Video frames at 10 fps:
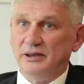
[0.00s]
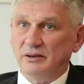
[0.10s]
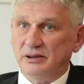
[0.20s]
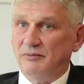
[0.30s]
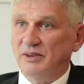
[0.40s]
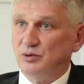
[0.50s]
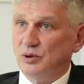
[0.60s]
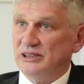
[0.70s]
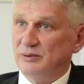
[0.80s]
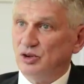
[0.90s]
Well,
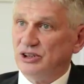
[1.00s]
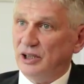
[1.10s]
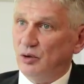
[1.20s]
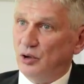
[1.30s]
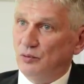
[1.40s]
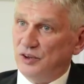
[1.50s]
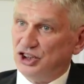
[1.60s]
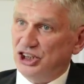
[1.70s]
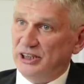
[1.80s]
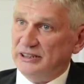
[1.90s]
diplomacy,
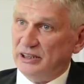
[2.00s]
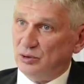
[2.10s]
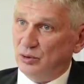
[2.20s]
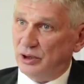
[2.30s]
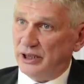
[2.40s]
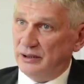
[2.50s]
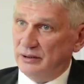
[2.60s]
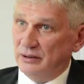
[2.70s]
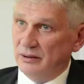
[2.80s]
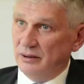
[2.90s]
just to use
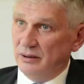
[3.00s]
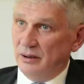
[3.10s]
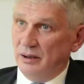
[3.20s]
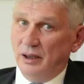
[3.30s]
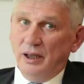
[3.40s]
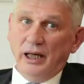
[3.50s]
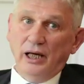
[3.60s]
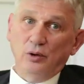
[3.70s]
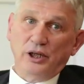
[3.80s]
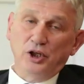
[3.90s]
the language of
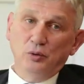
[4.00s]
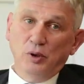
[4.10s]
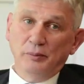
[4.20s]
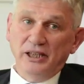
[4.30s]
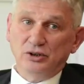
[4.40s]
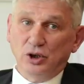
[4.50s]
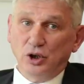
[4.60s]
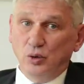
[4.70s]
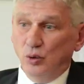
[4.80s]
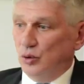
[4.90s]
the
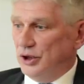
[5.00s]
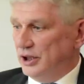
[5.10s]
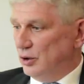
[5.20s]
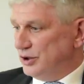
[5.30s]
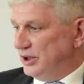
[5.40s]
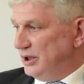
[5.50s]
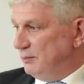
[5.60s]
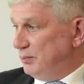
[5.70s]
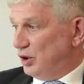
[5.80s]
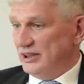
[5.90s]
21st
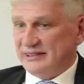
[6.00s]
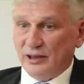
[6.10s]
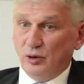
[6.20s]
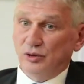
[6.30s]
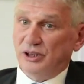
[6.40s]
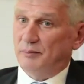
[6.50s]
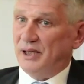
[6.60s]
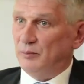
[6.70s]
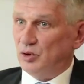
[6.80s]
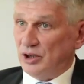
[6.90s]
century, is
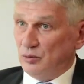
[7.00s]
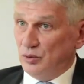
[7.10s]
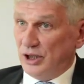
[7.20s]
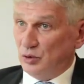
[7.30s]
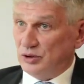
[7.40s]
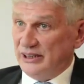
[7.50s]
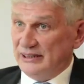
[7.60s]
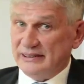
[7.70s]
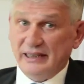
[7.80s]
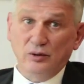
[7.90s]
a
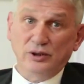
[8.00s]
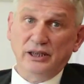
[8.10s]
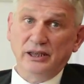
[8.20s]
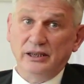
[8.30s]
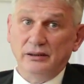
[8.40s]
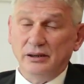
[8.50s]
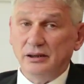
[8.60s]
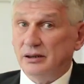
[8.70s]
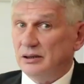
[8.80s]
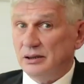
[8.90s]
facilitator. I mean,
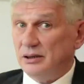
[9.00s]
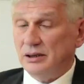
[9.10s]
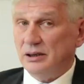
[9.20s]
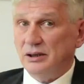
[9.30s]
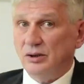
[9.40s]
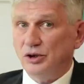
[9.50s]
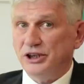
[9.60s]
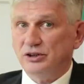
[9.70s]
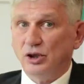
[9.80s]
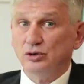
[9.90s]
at the time
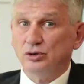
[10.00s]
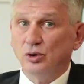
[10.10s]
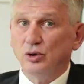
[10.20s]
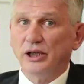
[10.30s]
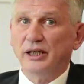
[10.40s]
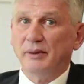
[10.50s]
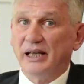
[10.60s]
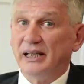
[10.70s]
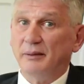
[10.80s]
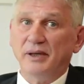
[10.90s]
when we are
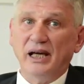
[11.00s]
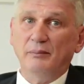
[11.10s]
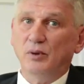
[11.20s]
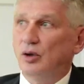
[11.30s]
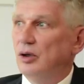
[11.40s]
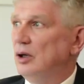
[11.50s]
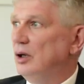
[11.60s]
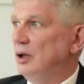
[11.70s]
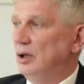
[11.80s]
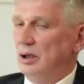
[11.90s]
reached by
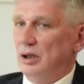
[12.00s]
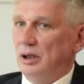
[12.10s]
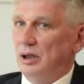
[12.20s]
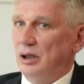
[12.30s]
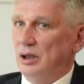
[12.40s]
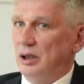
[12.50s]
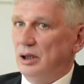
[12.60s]
news